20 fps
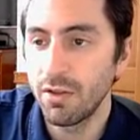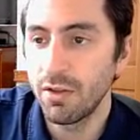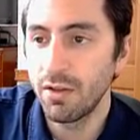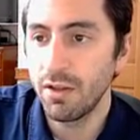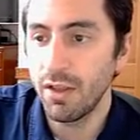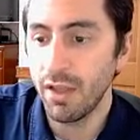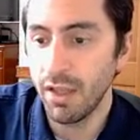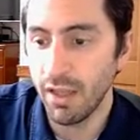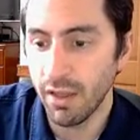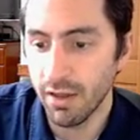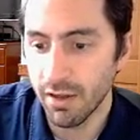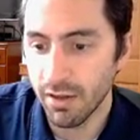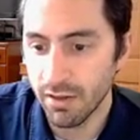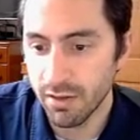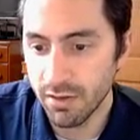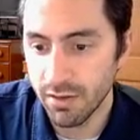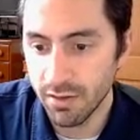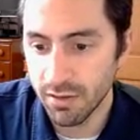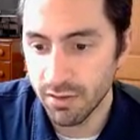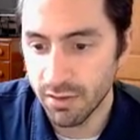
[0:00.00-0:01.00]

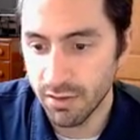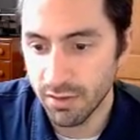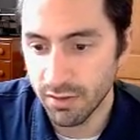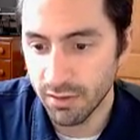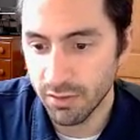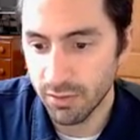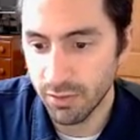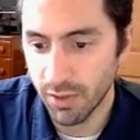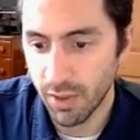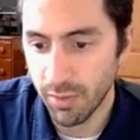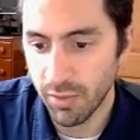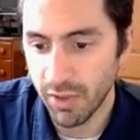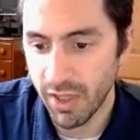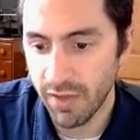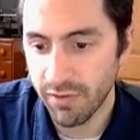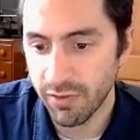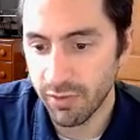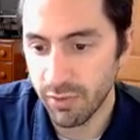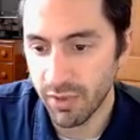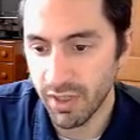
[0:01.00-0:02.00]
And what I'm
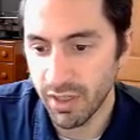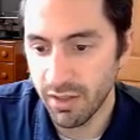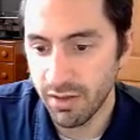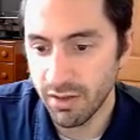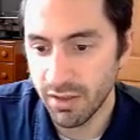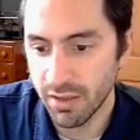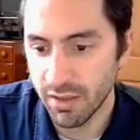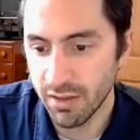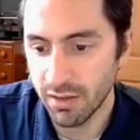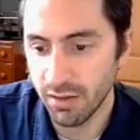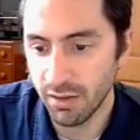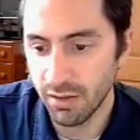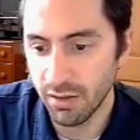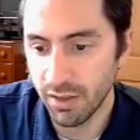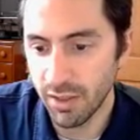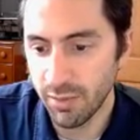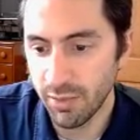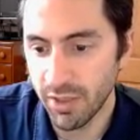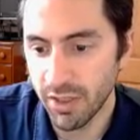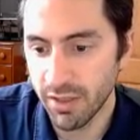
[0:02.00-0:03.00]
left with is the
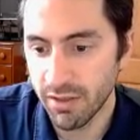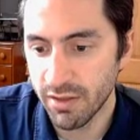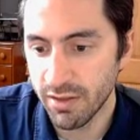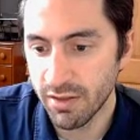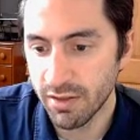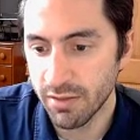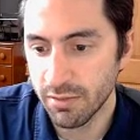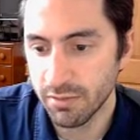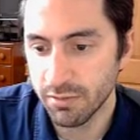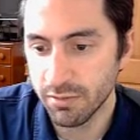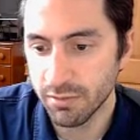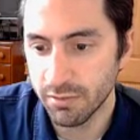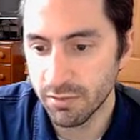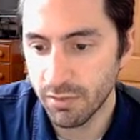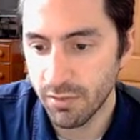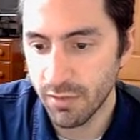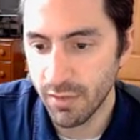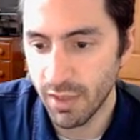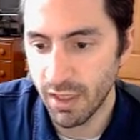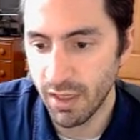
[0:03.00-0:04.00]
limit
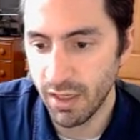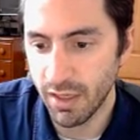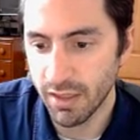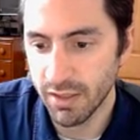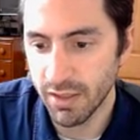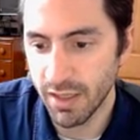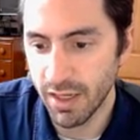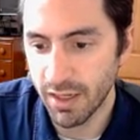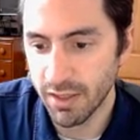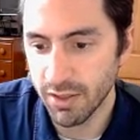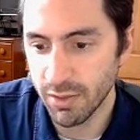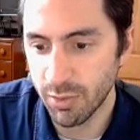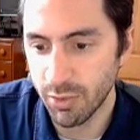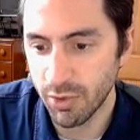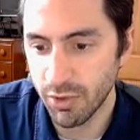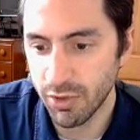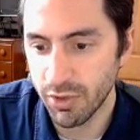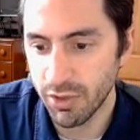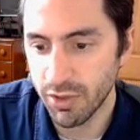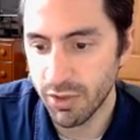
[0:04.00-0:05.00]
as x
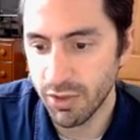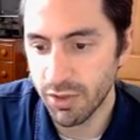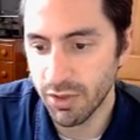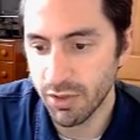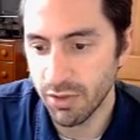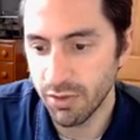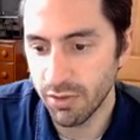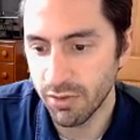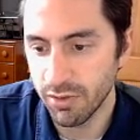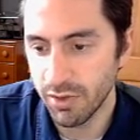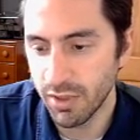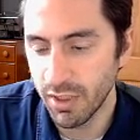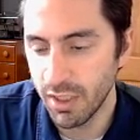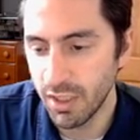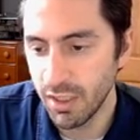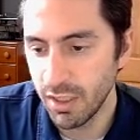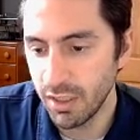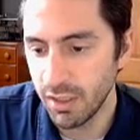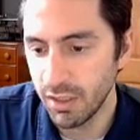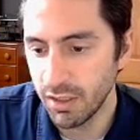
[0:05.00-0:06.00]
approaches 2
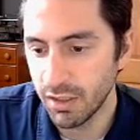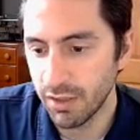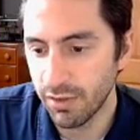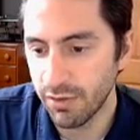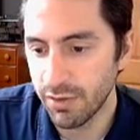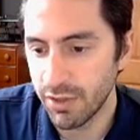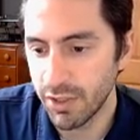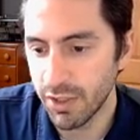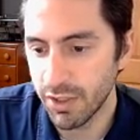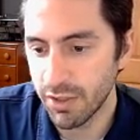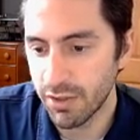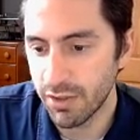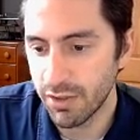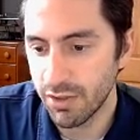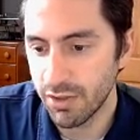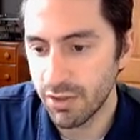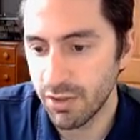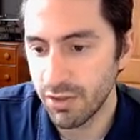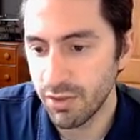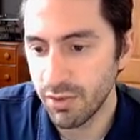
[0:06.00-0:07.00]
of
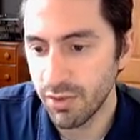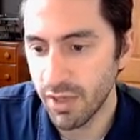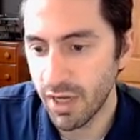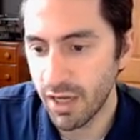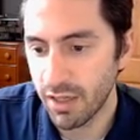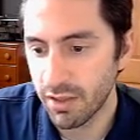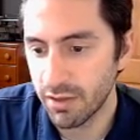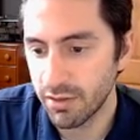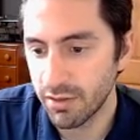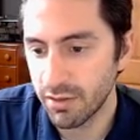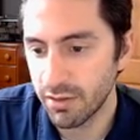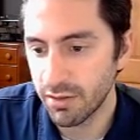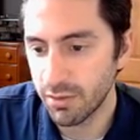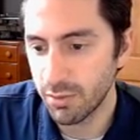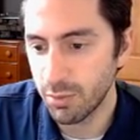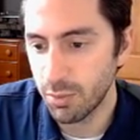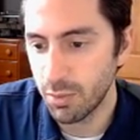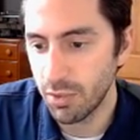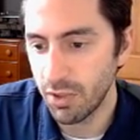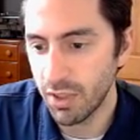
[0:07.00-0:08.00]
just 2x
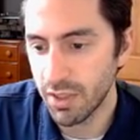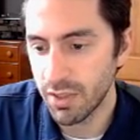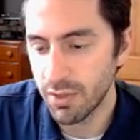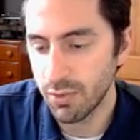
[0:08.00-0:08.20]
plus